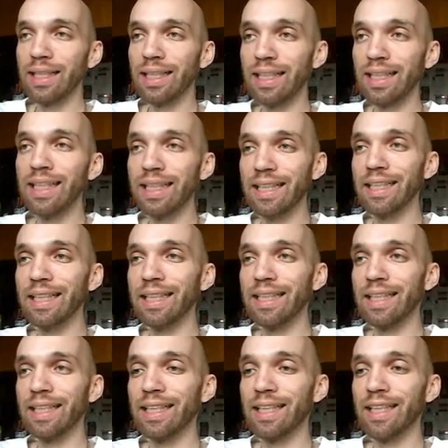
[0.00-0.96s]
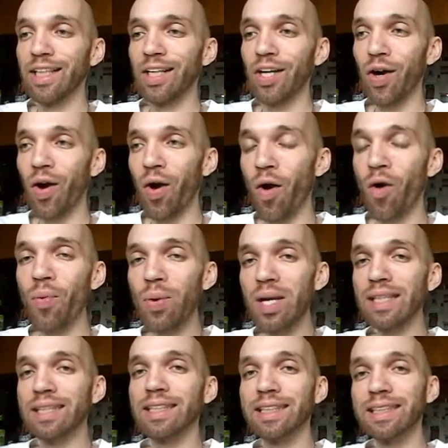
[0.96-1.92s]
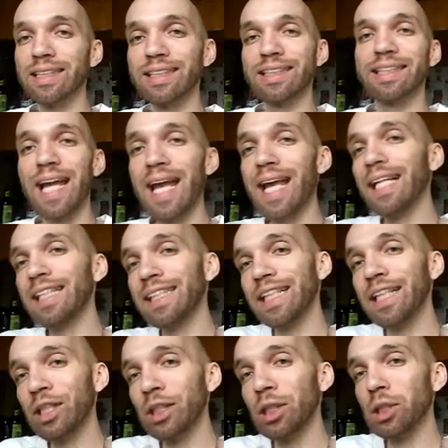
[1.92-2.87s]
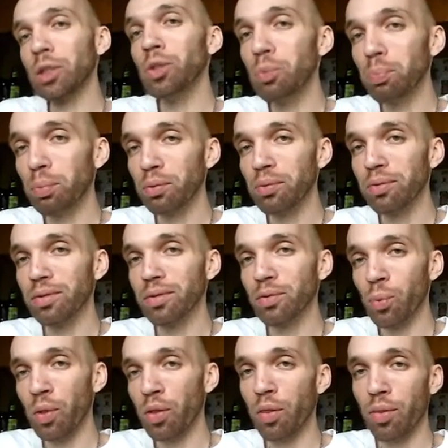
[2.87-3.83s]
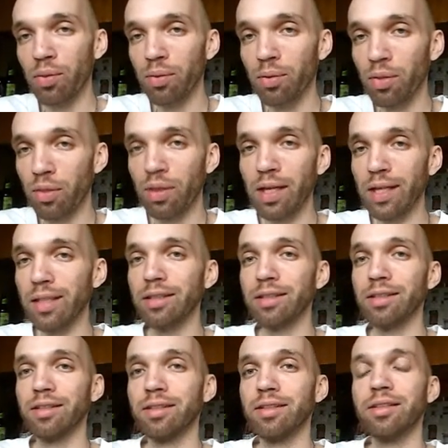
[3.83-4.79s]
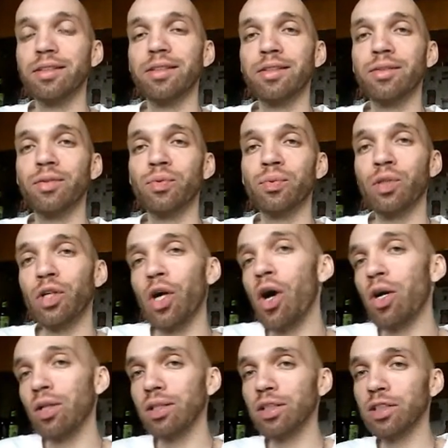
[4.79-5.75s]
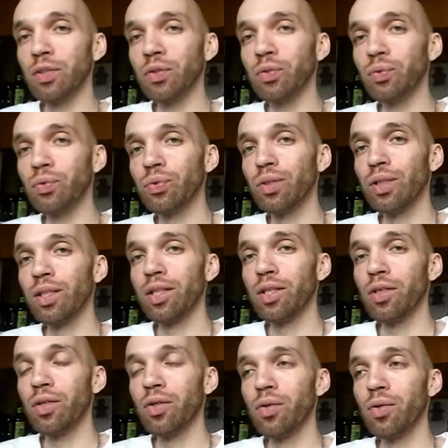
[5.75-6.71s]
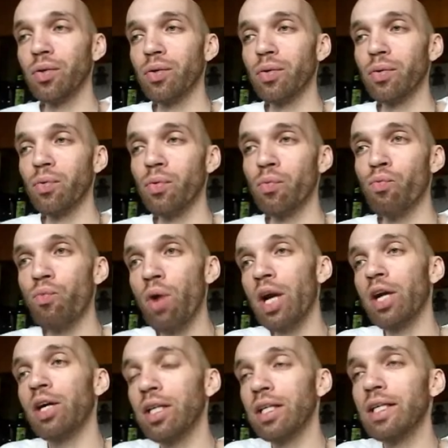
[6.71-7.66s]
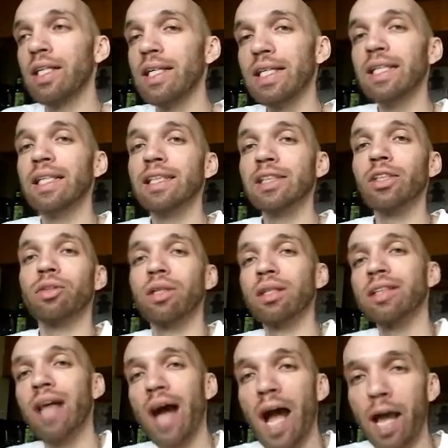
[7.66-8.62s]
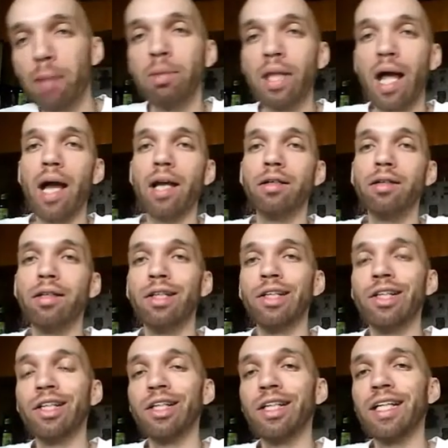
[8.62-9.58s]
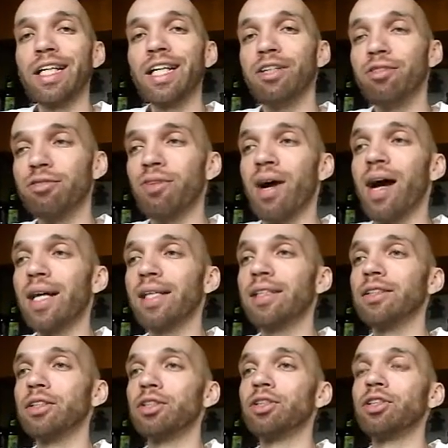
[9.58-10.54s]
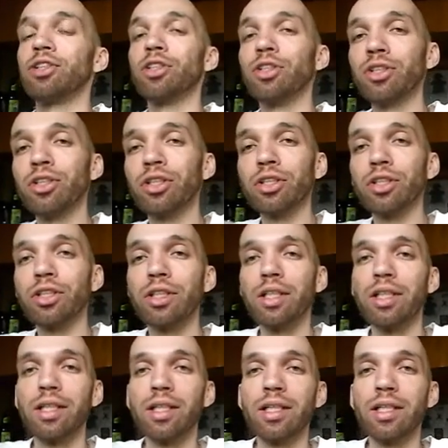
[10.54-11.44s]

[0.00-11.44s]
he always stays in the loop with things, regardless of where he is on the timeline. He finds certain